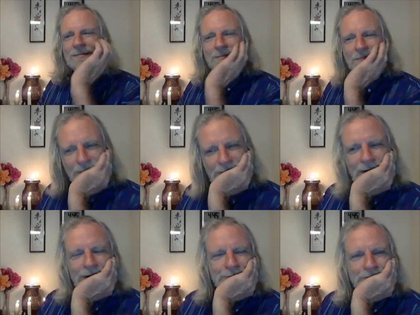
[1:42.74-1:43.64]

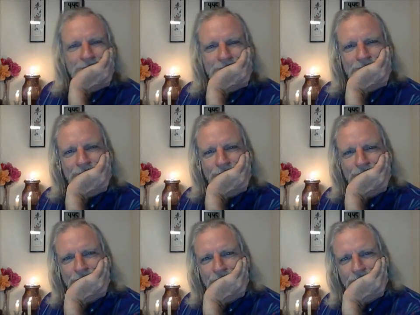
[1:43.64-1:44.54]

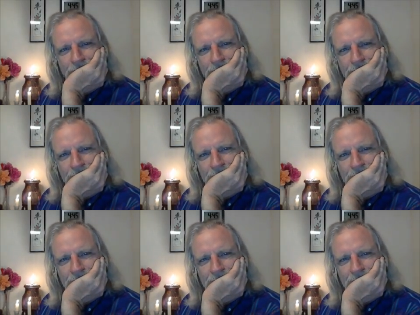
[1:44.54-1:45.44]

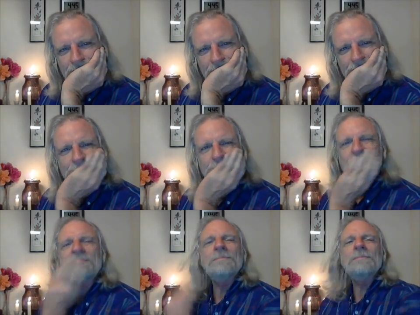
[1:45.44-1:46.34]

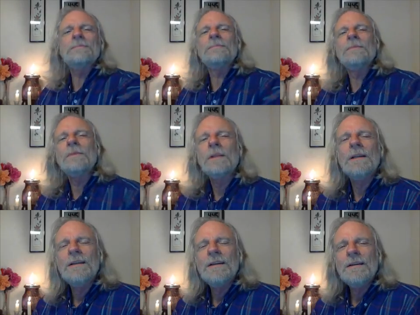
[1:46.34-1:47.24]

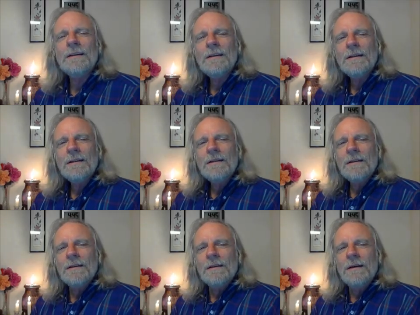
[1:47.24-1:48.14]

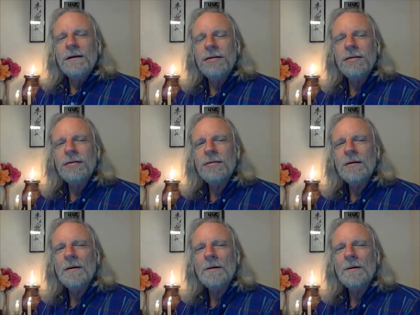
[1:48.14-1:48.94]
[no speech]